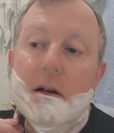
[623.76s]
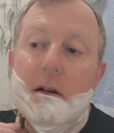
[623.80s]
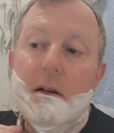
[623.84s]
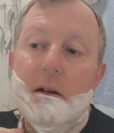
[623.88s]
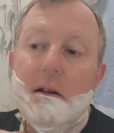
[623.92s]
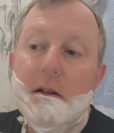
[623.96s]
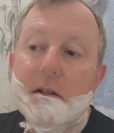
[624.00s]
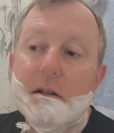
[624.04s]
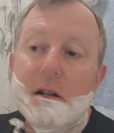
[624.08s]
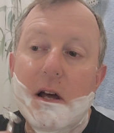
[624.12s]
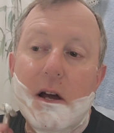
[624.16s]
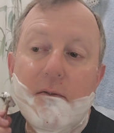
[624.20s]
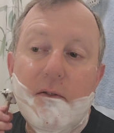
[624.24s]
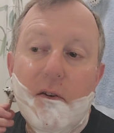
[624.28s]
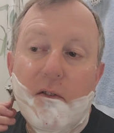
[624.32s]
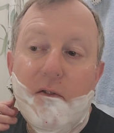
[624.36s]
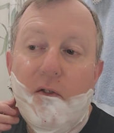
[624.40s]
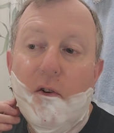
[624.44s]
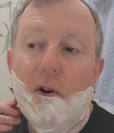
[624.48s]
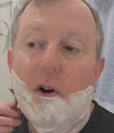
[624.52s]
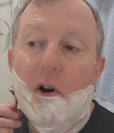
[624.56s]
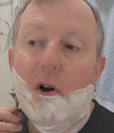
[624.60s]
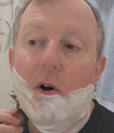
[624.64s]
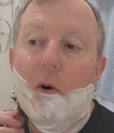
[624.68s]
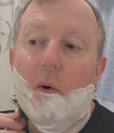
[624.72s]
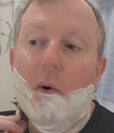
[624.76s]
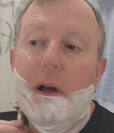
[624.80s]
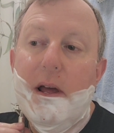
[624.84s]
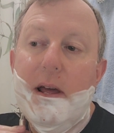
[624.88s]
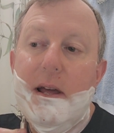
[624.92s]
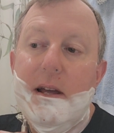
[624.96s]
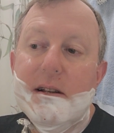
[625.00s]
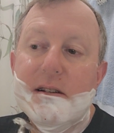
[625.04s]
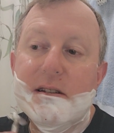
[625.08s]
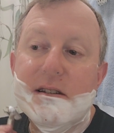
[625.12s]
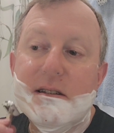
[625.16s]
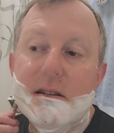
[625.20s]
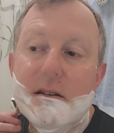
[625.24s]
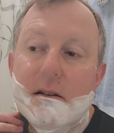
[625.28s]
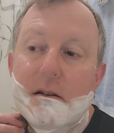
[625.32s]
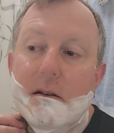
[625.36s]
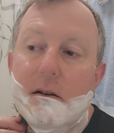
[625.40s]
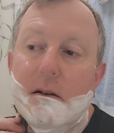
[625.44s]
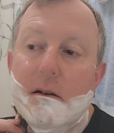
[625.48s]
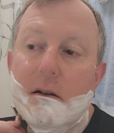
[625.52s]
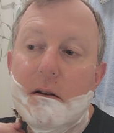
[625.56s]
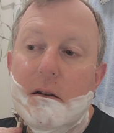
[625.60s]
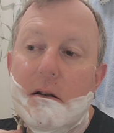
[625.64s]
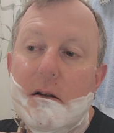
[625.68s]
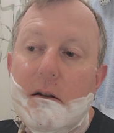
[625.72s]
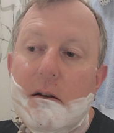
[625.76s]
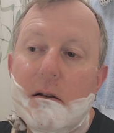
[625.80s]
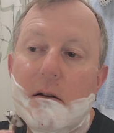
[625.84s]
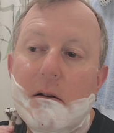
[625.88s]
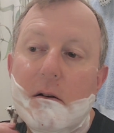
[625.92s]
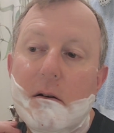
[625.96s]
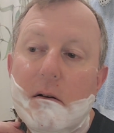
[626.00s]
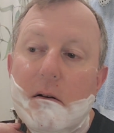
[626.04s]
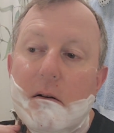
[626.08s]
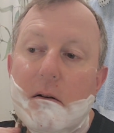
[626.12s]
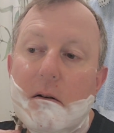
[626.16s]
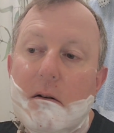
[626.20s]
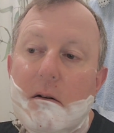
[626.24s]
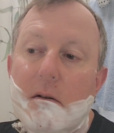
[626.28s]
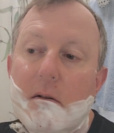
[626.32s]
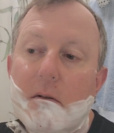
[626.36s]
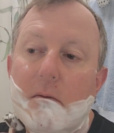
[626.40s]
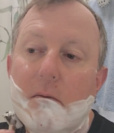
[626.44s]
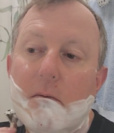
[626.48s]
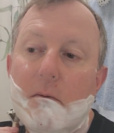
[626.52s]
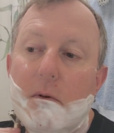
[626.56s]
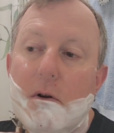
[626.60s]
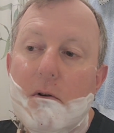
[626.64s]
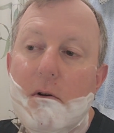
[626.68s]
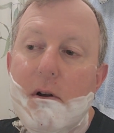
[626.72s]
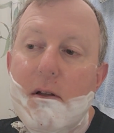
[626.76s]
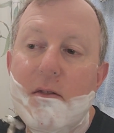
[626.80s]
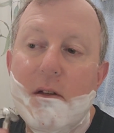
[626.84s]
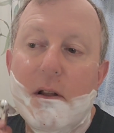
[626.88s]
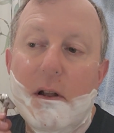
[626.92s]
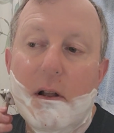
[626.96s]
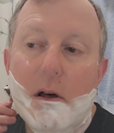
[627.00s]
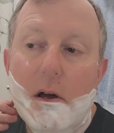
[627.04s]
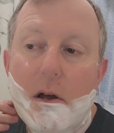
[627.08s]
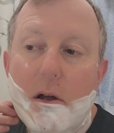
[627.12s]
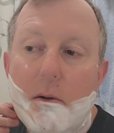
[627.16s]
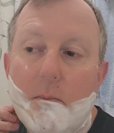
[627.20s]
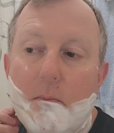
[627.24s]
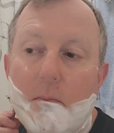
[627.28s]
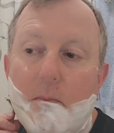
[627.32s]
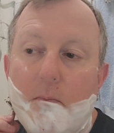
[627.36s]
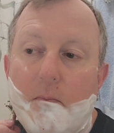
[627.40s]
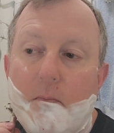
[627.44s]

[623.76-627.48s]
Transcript: So for 4 weeks, we were in the loop.